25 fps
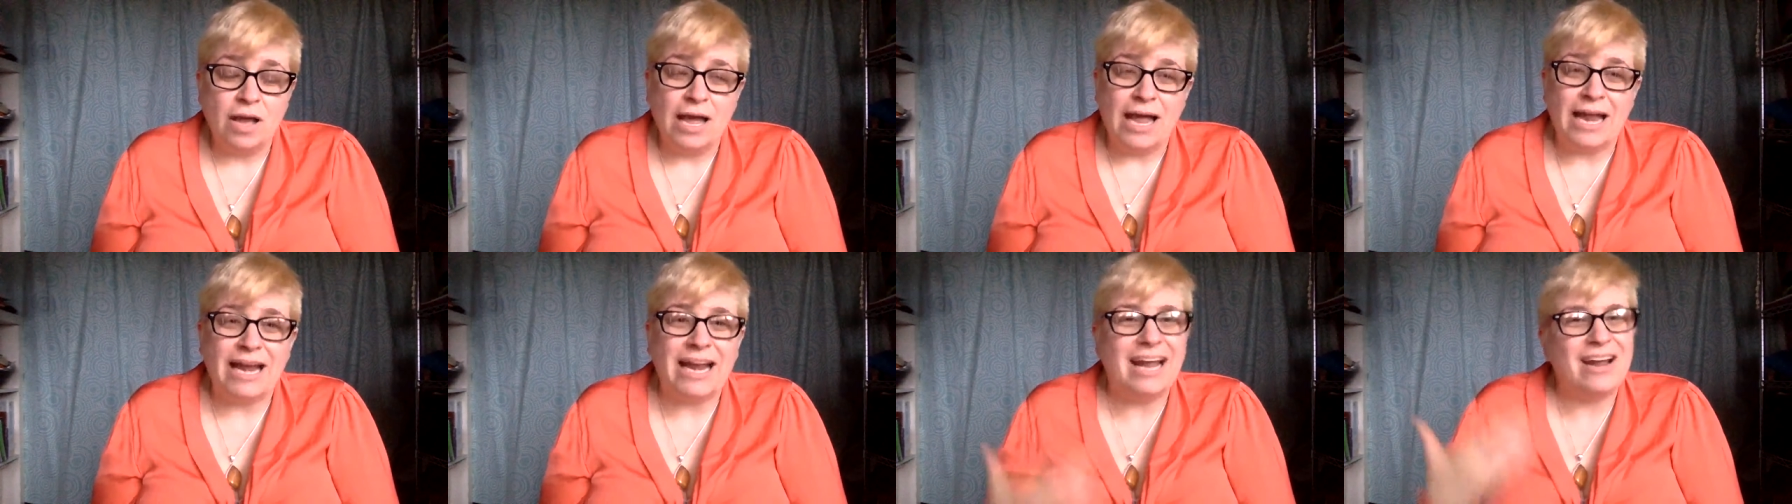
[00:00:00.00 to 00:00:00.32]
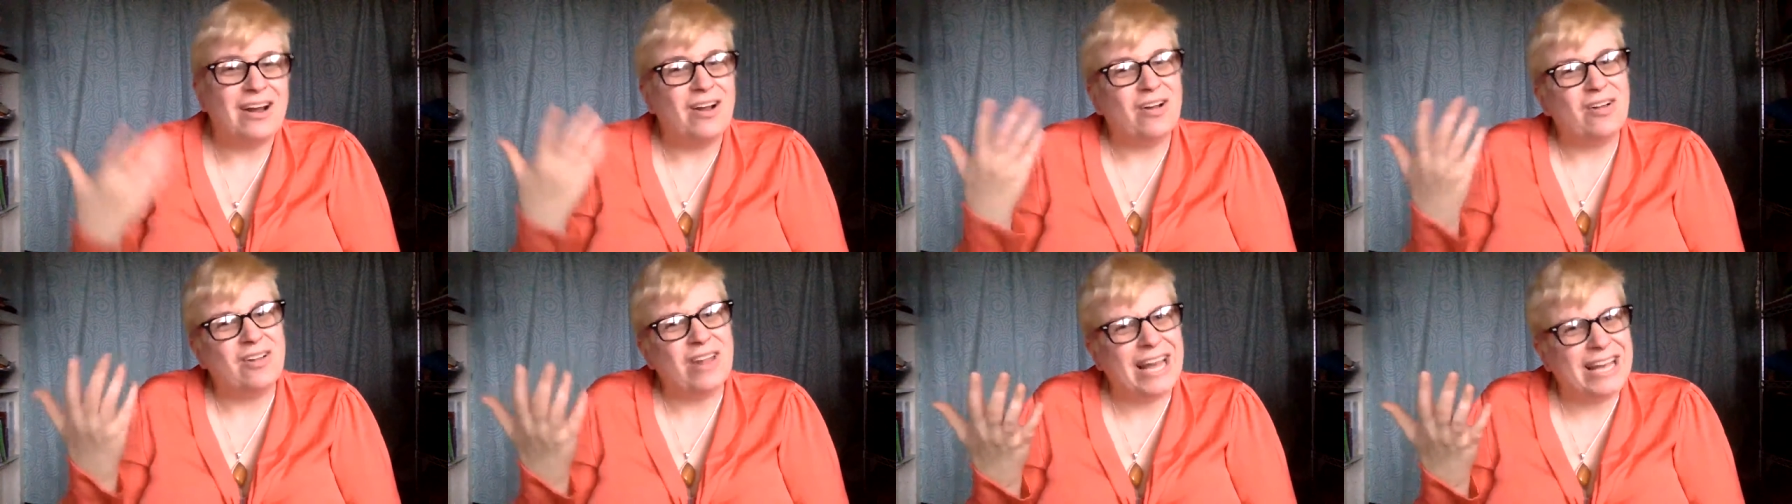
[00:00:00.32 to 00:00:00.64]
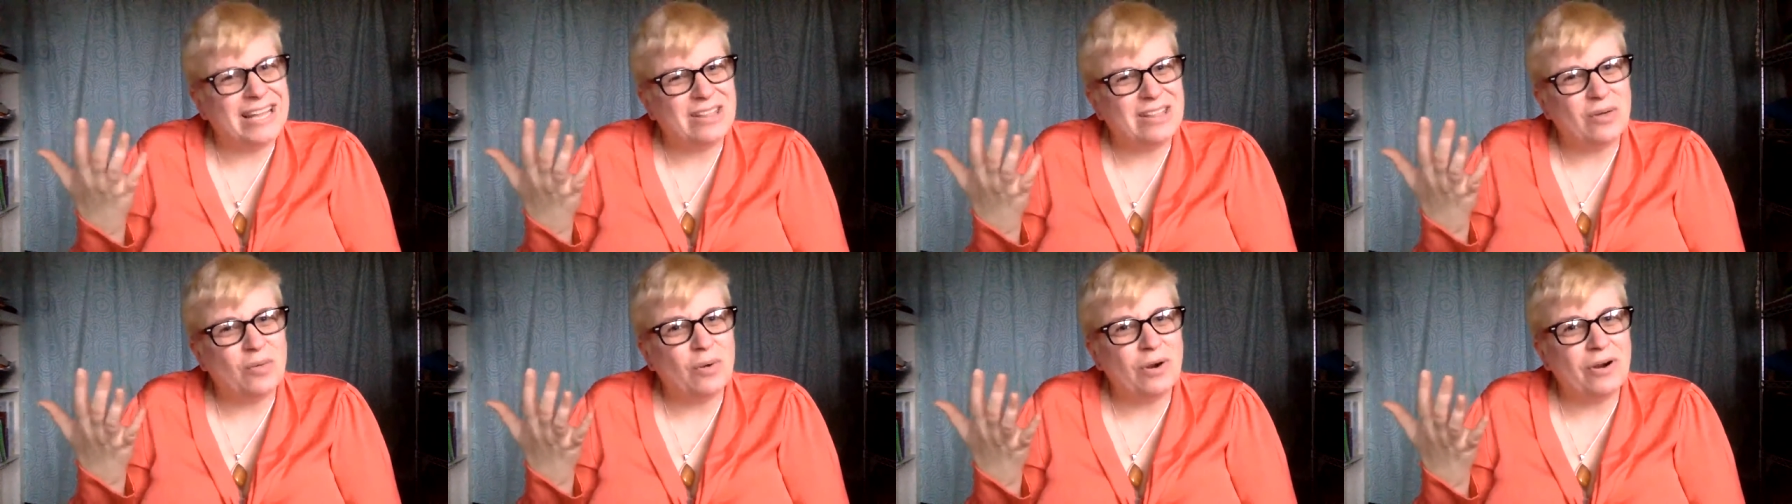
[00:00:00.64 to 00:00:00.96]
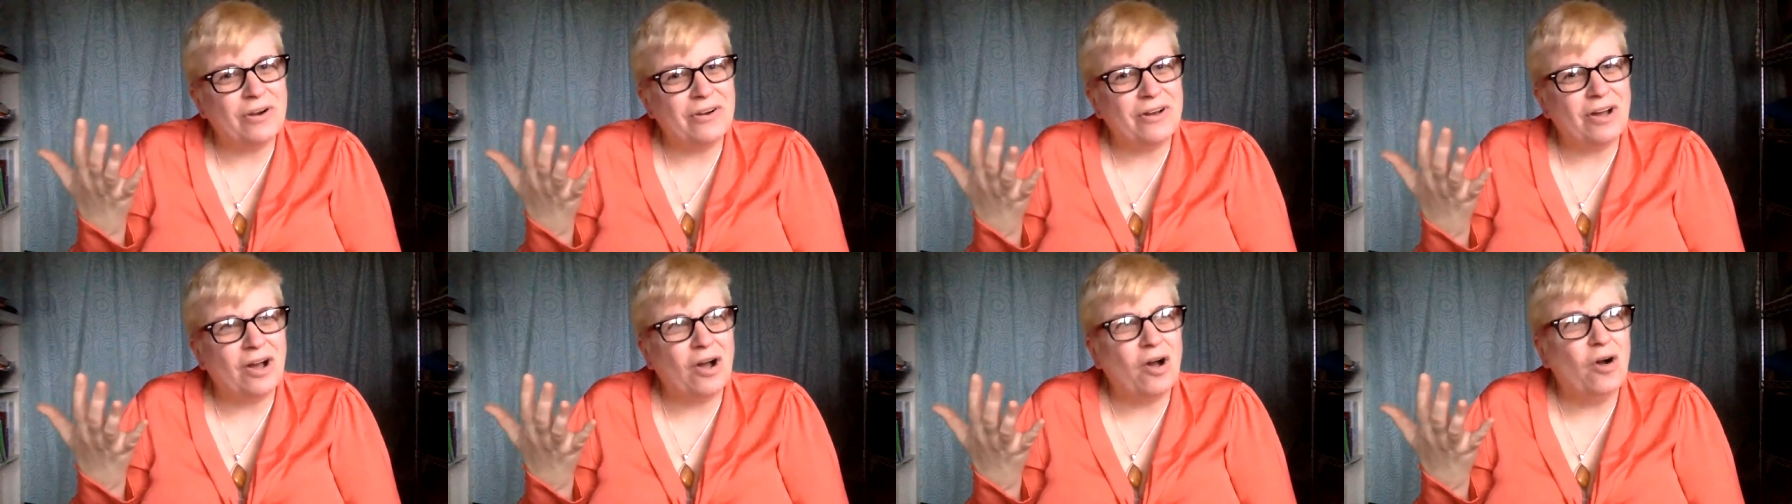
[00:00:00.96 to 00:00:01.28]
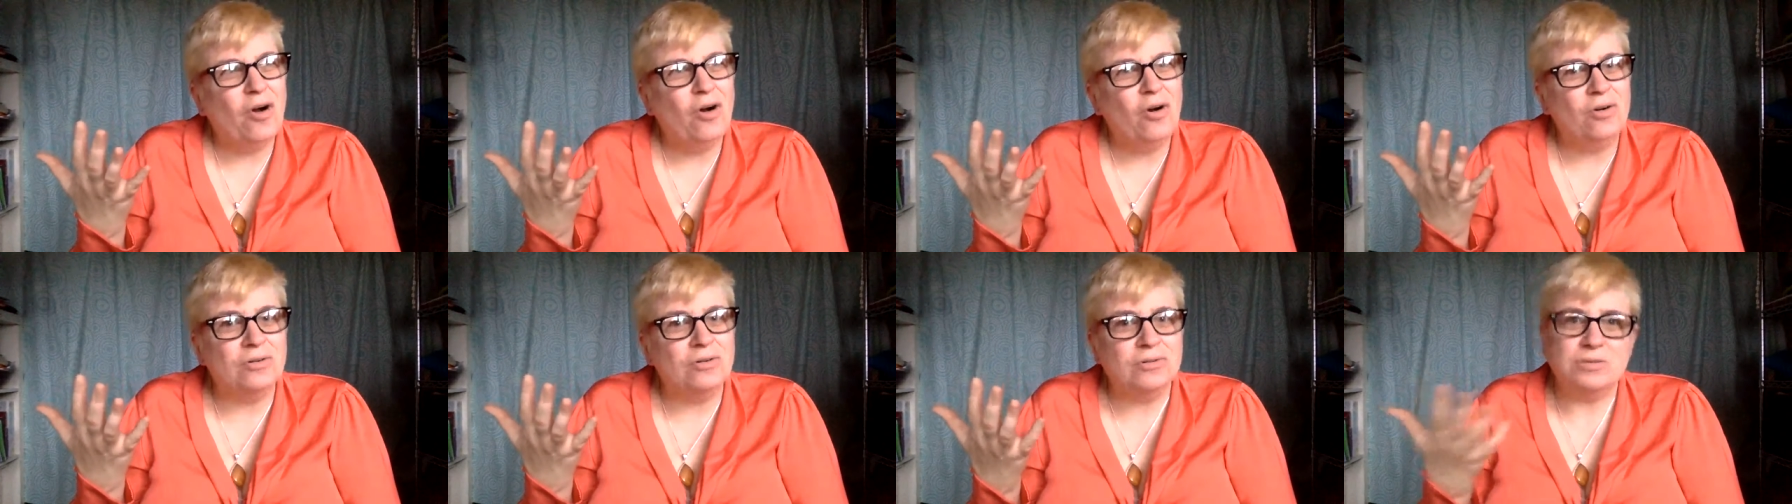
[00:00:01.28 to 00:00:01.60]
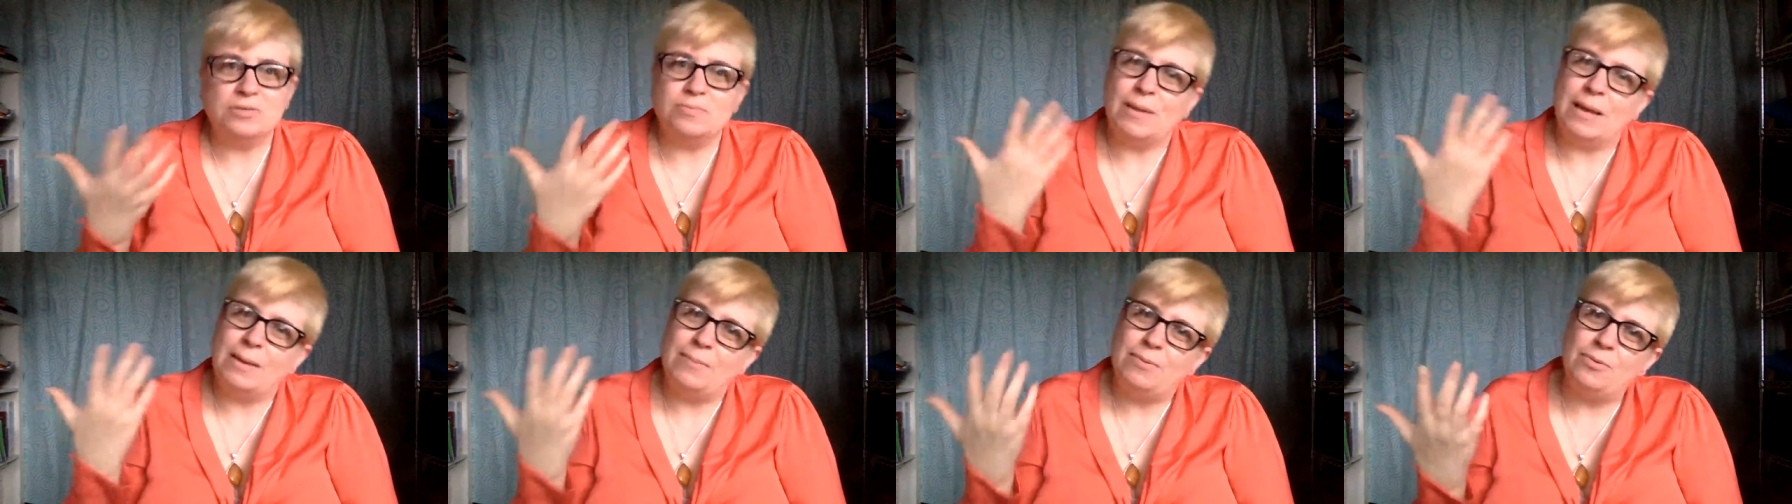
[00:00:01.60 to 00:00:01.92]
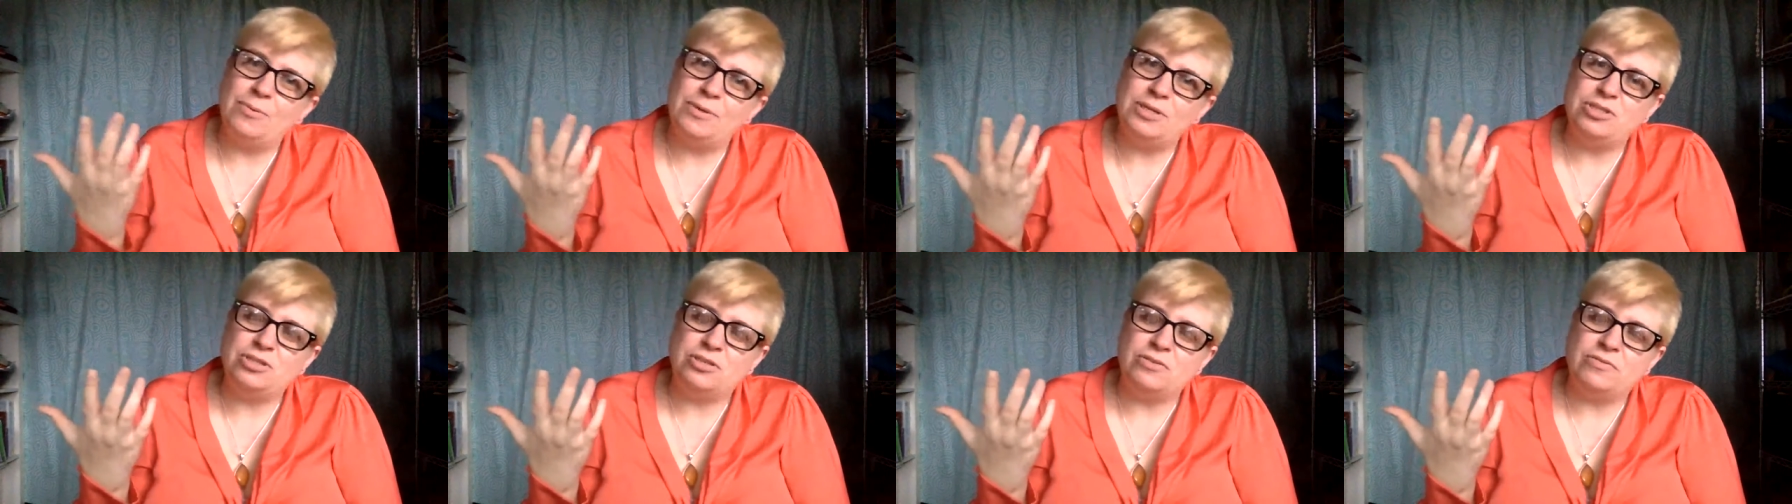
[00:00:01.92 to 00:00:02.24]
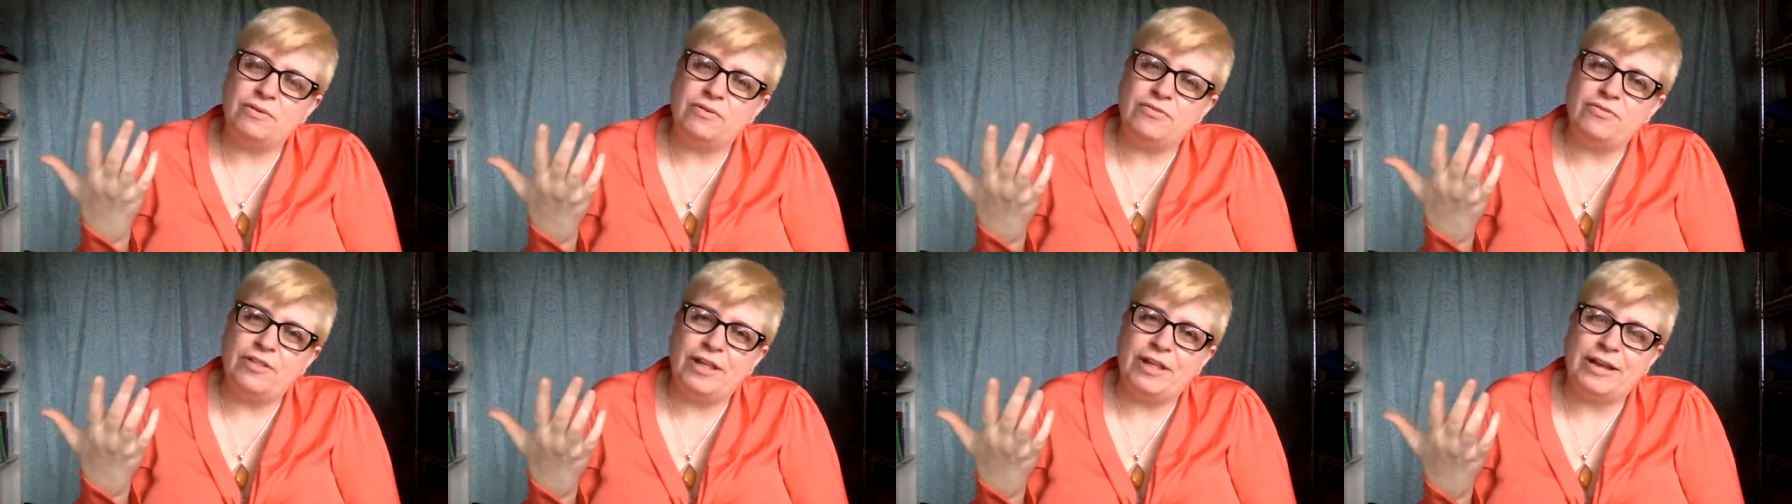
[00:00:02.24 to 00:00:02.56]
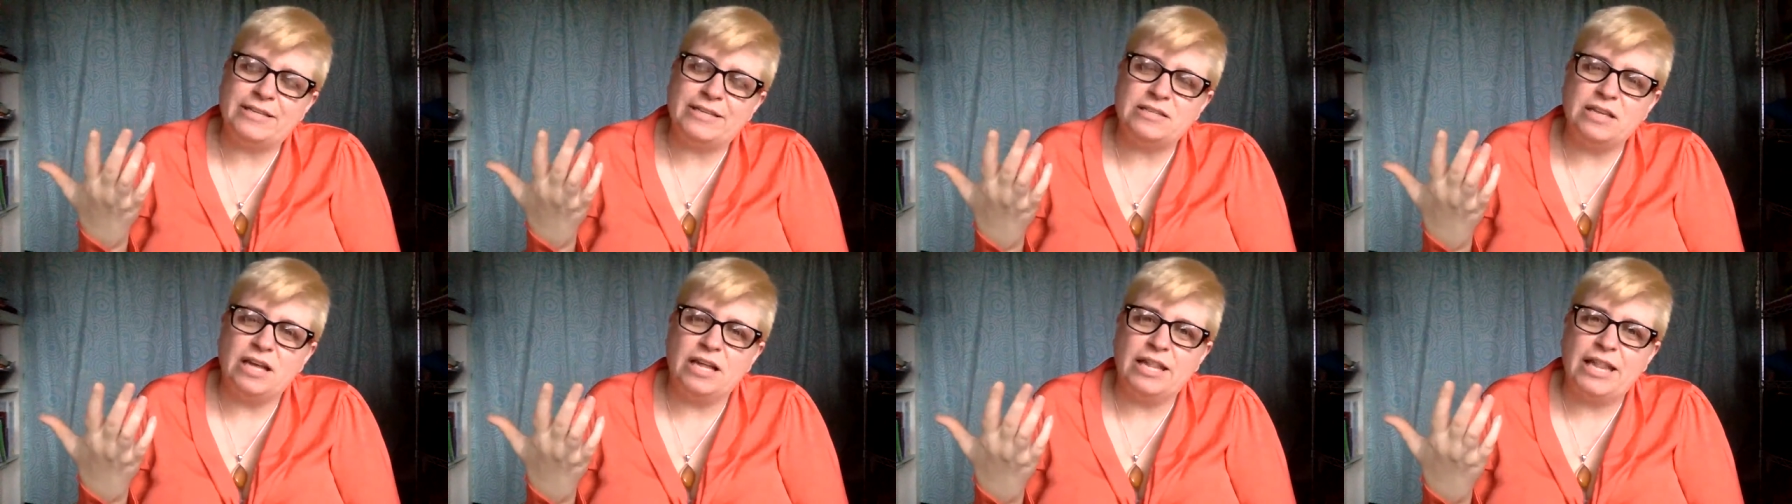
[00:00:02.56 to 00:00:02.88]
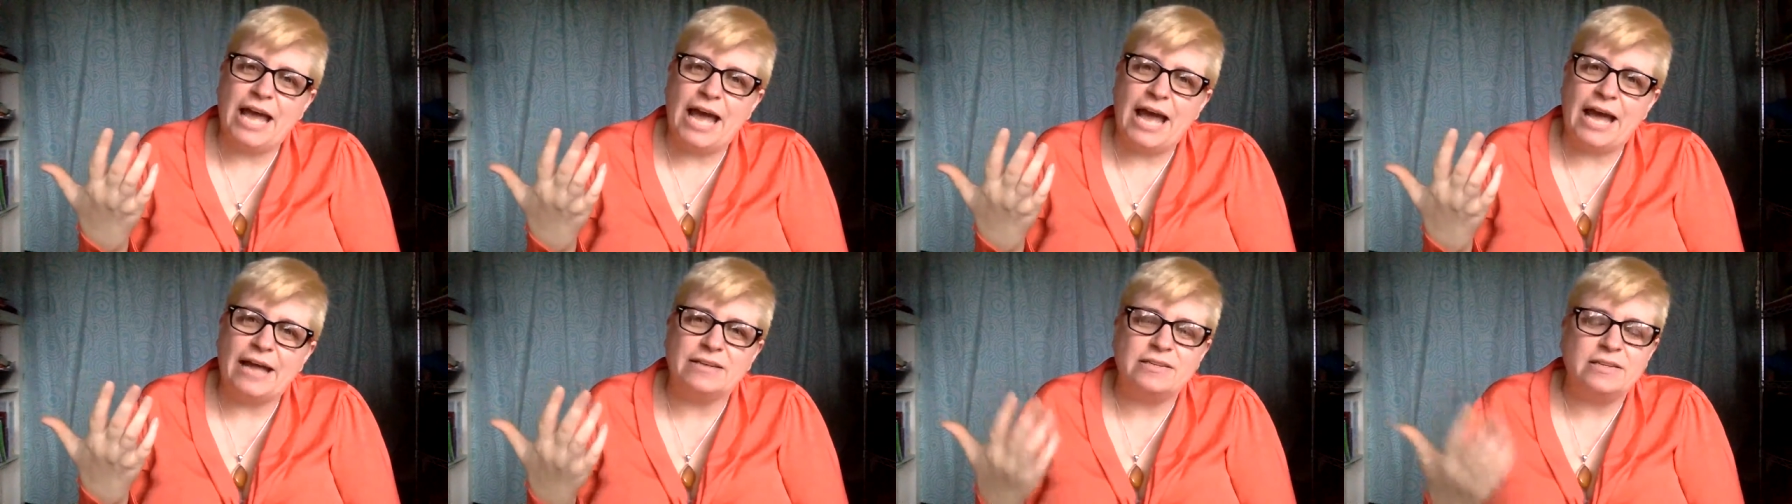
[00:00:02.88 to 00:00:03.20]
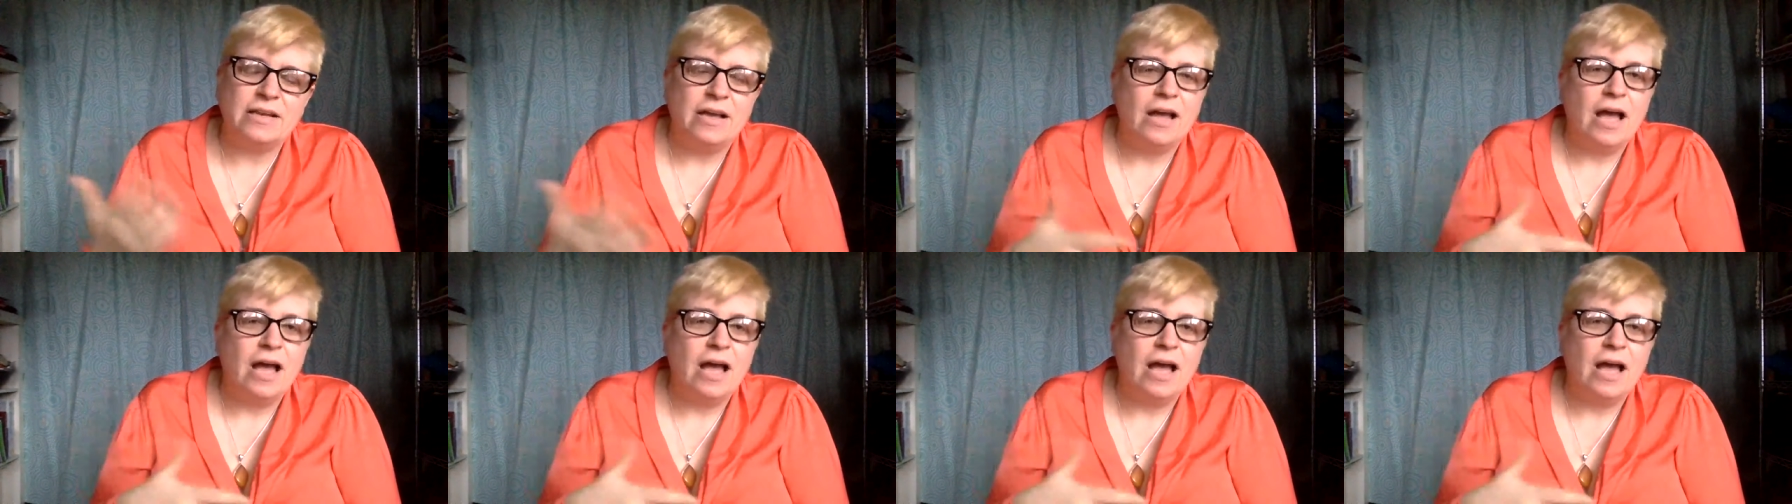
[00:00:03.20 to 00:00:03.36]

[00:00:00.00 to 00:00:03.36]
and I don't like the word own. Maybe we should reflect on that.